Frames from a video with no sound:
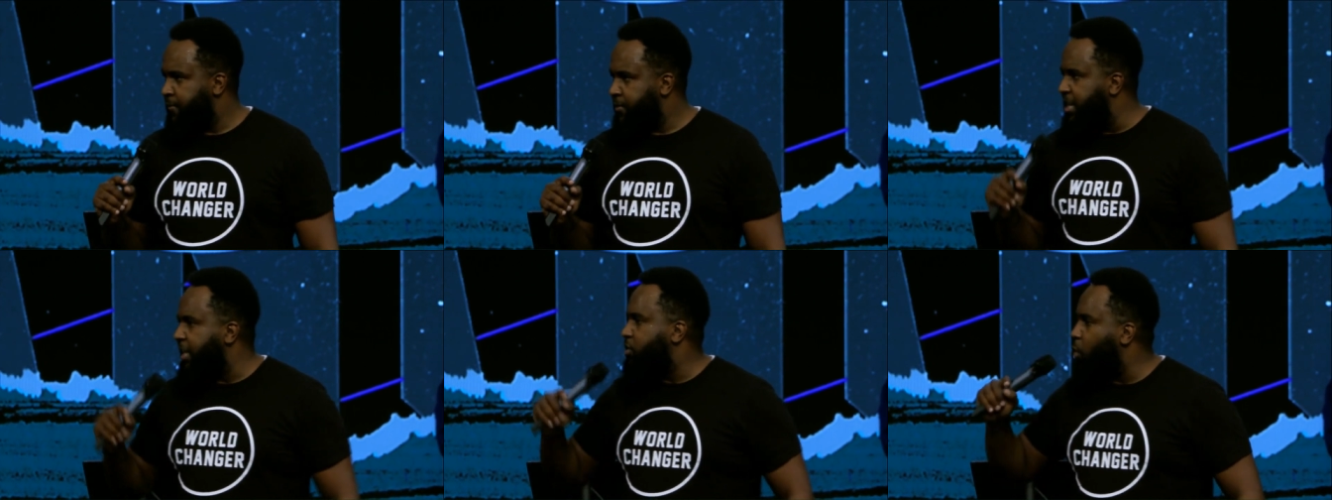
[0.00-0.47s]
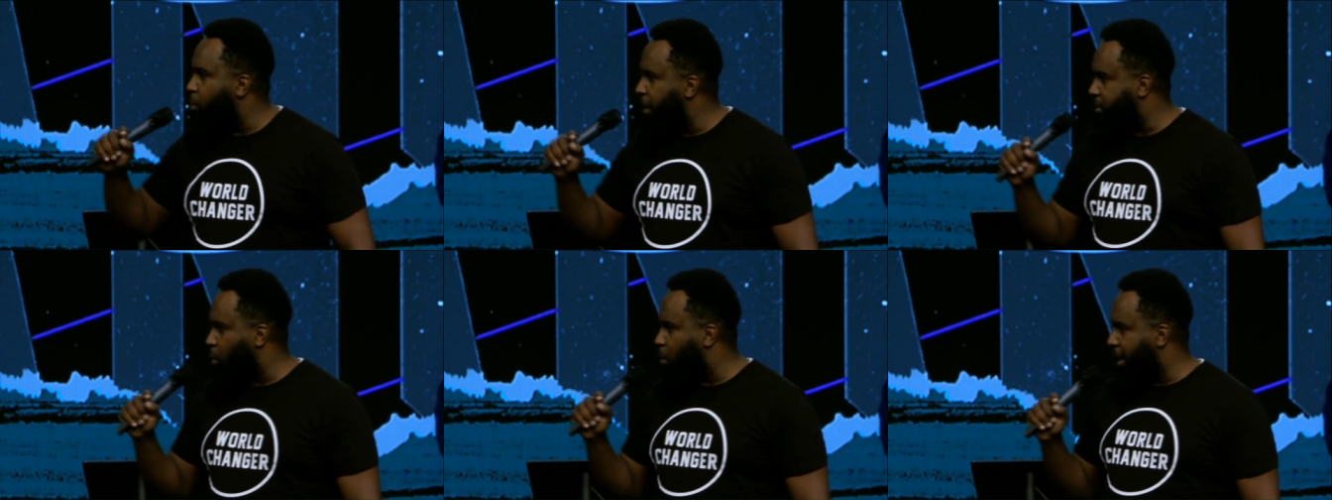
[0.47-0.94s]
just to
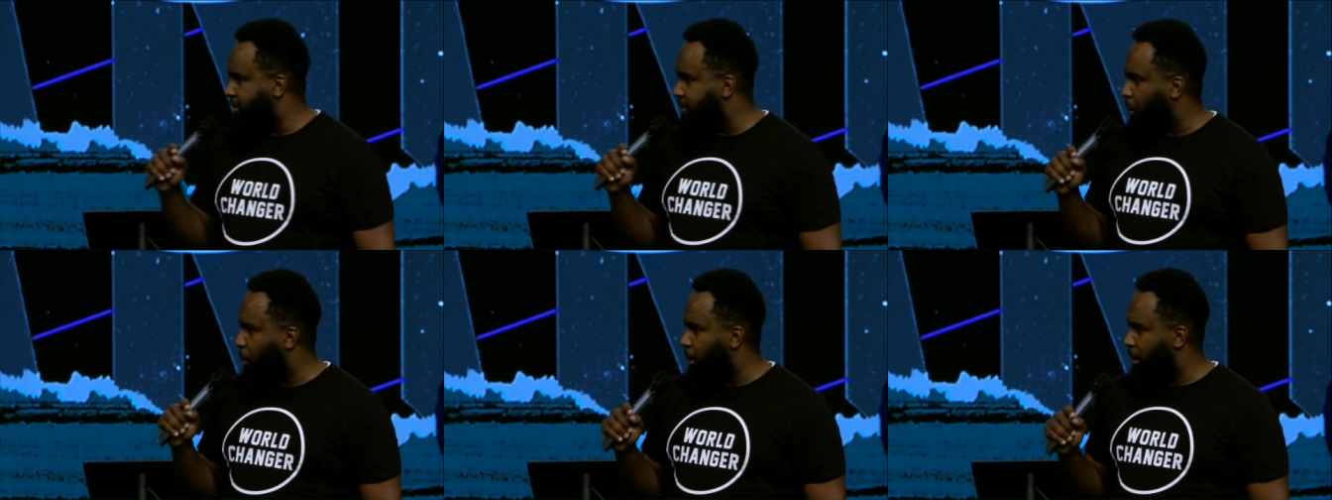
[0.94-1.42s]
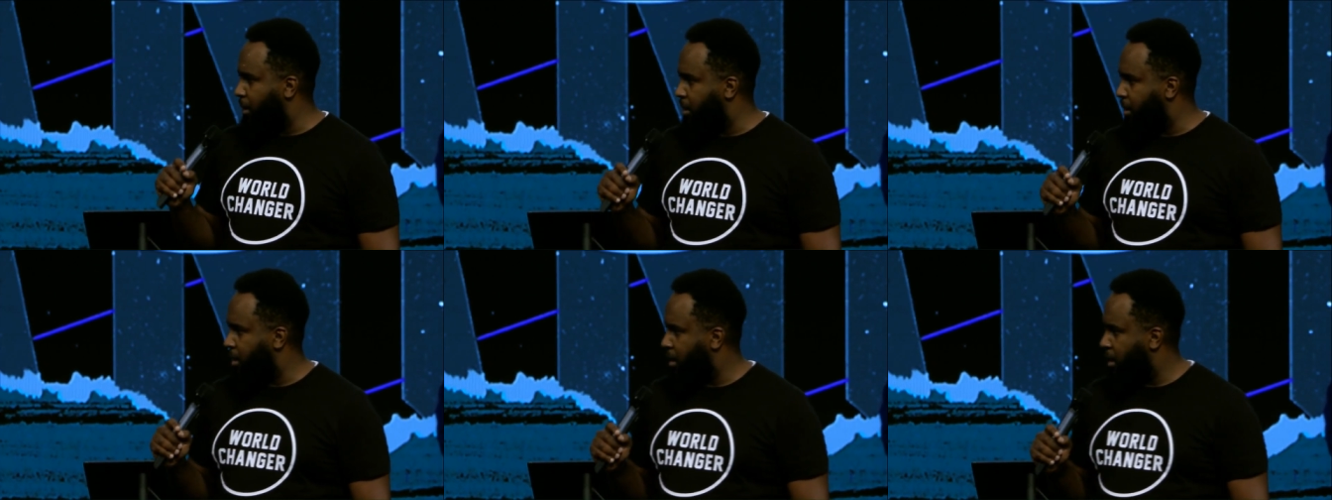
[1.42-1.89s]
reach one soul.
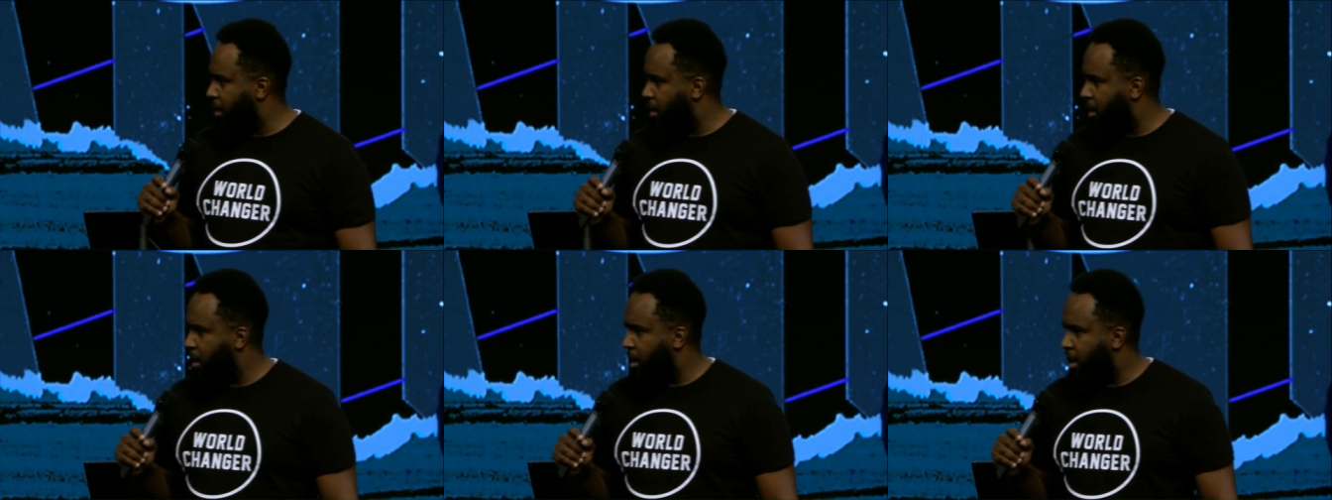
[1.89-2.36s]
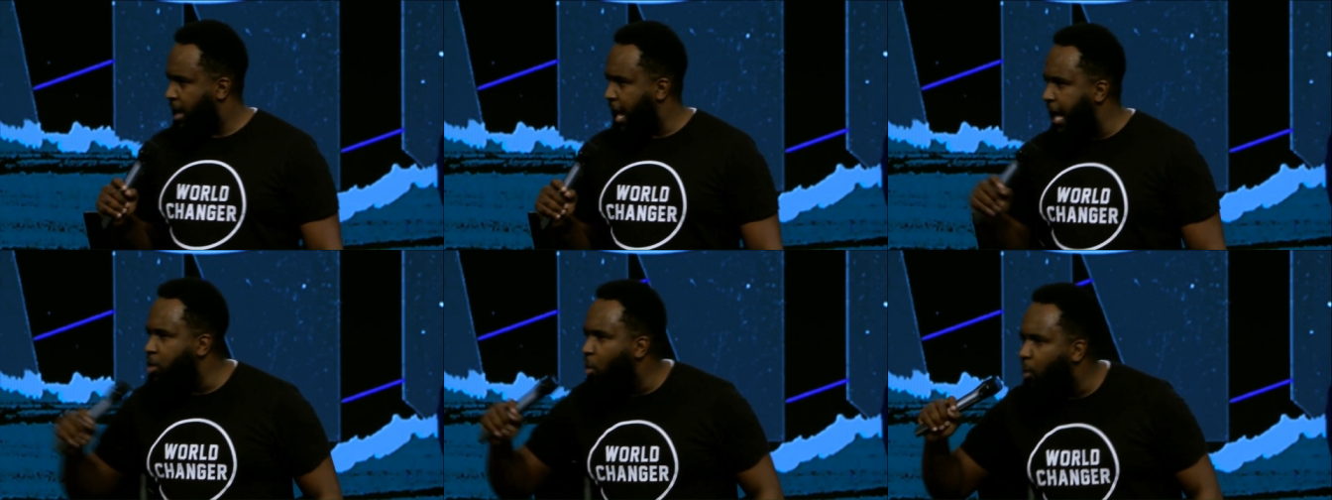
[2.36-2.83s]

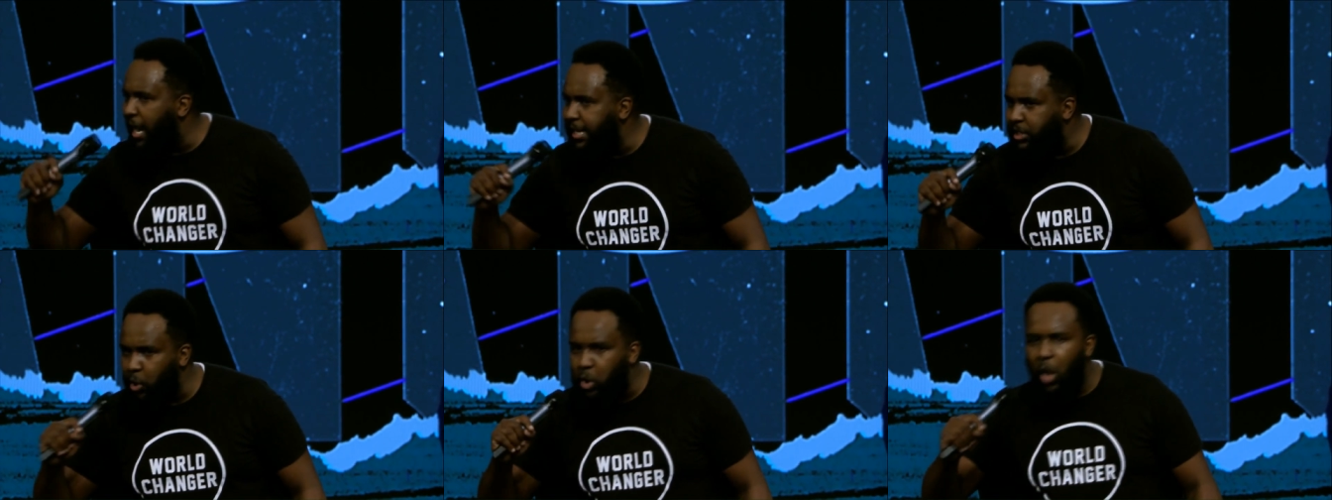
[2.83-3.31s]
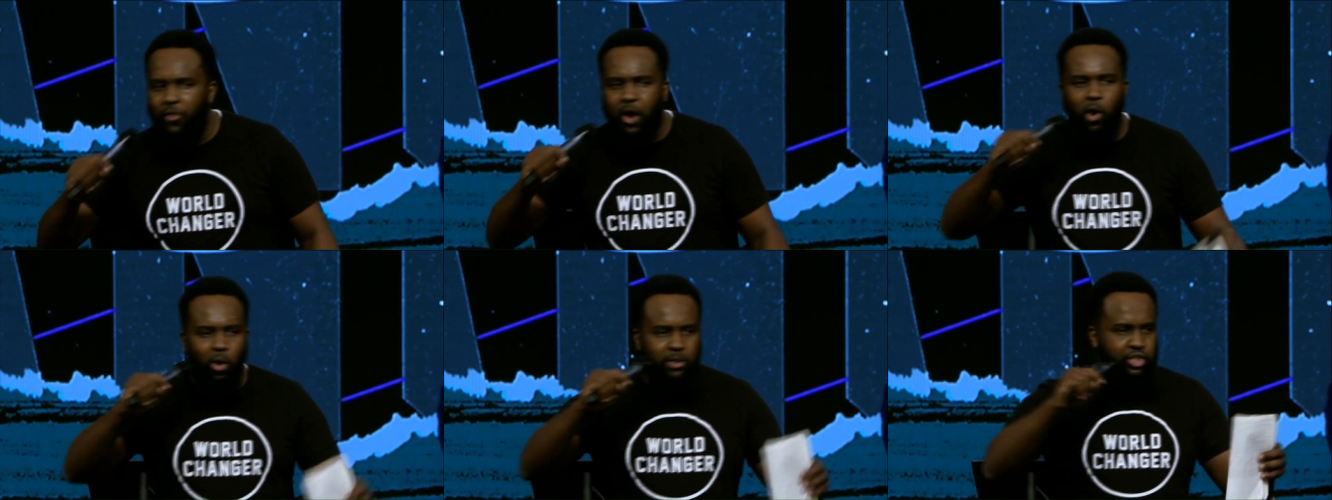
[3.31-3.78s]
Are you ready to go the
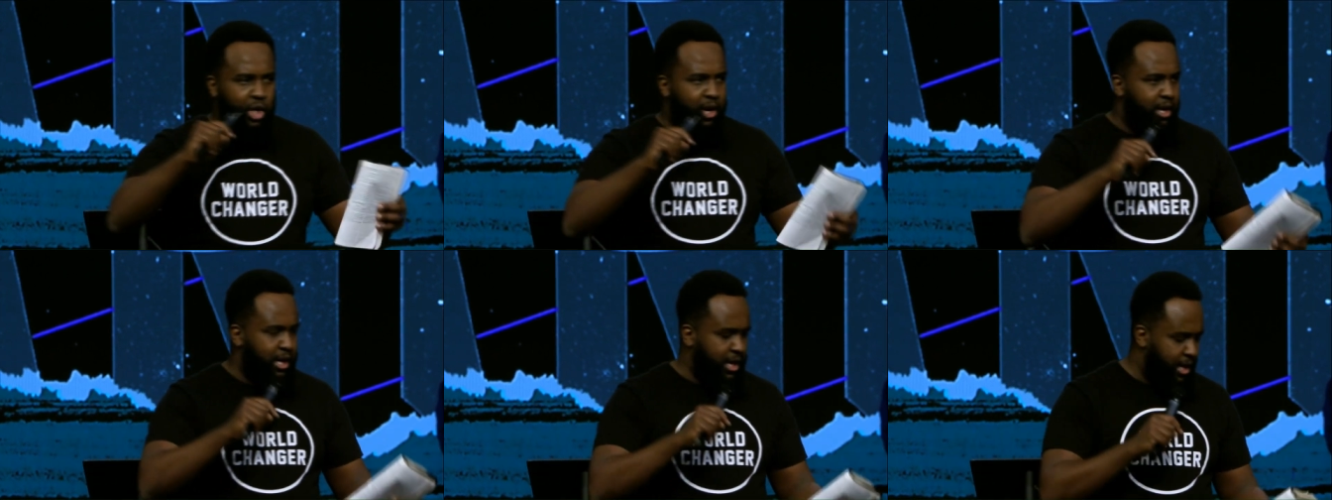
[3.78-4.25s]
whole journey?